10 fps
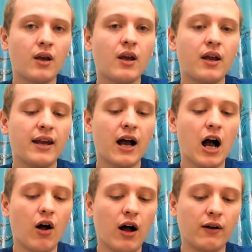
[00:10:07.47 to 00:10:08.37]
Now
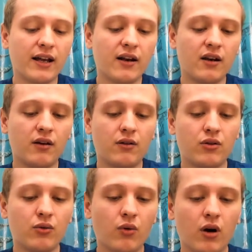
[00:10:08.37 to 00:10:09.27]
I'll get
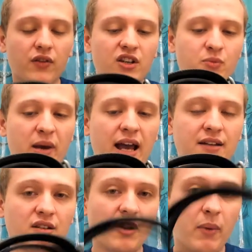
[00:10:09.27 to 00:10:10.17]
into these pads in
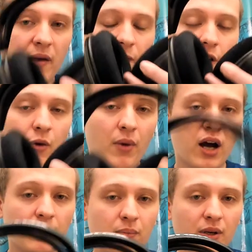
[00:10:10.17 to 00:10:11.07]
the Mayflower mod
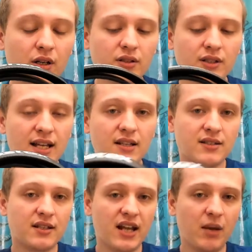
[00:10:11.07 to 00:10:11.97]
because it tends to
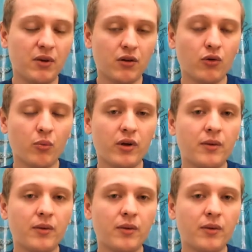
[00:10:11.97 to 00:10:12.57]
tame it a little bit.